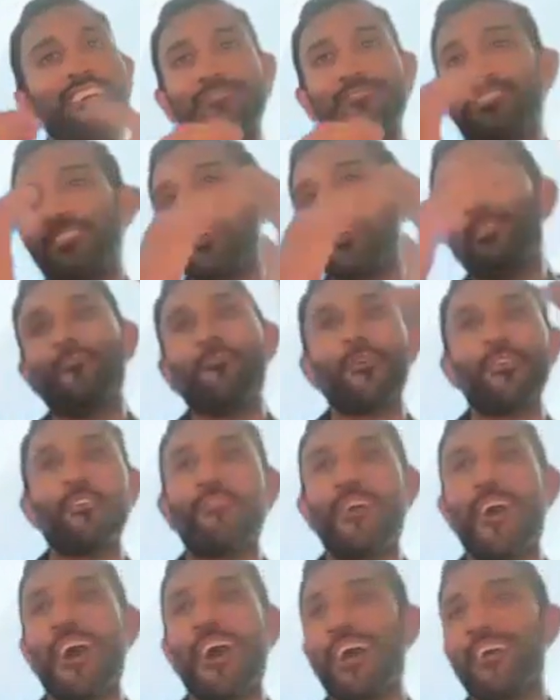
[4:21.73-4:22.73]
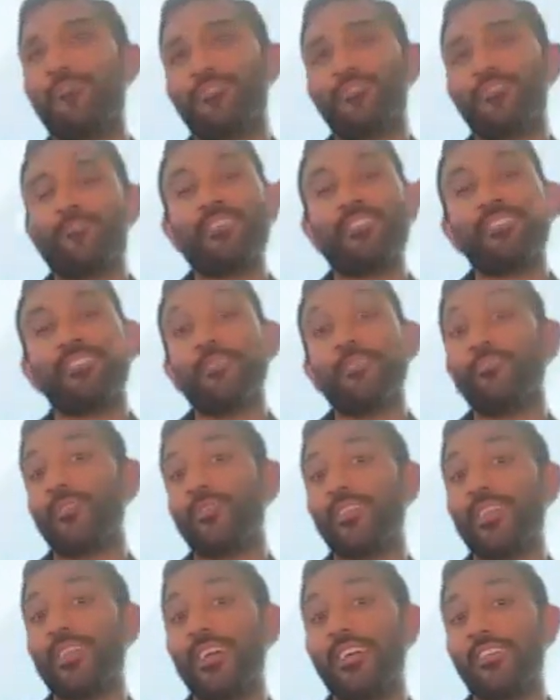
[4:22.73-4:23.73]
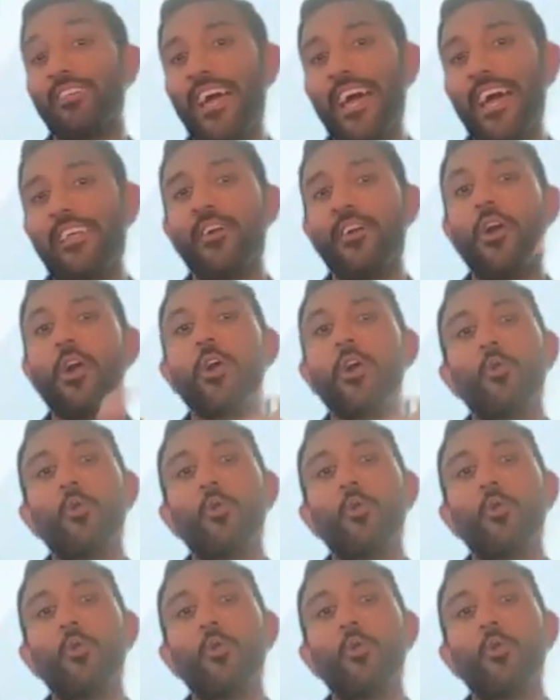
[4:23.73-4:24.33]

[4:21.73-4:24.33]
Scale of 1 to 5 or something simply like that?